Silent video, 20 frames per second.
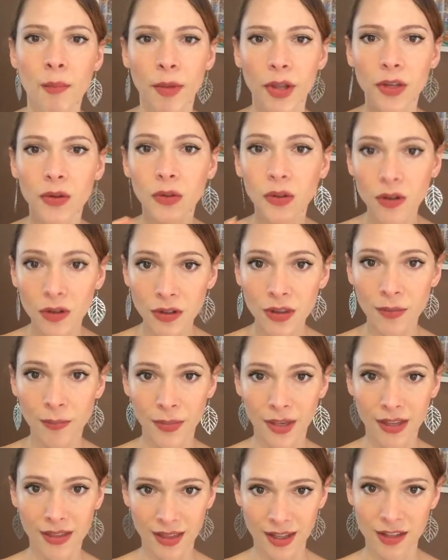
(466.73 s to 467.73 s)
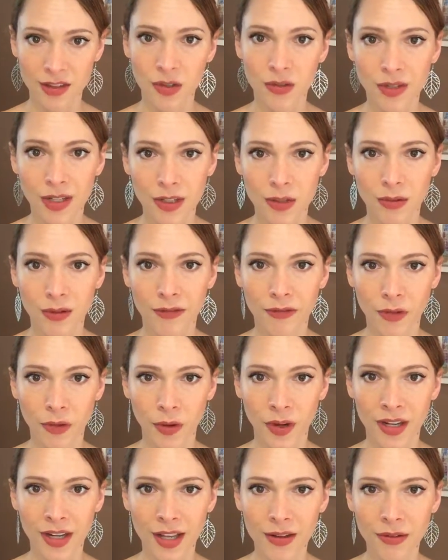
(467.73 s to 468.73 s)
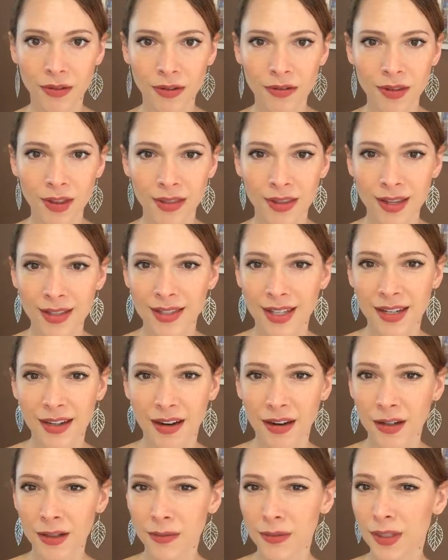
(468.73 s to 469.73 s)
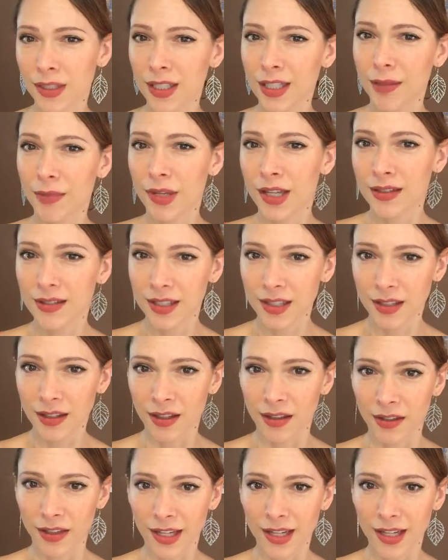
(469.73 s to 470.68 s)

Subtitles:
But you learn the big things you need to avoid, and you learn the things that aren't really a big deal.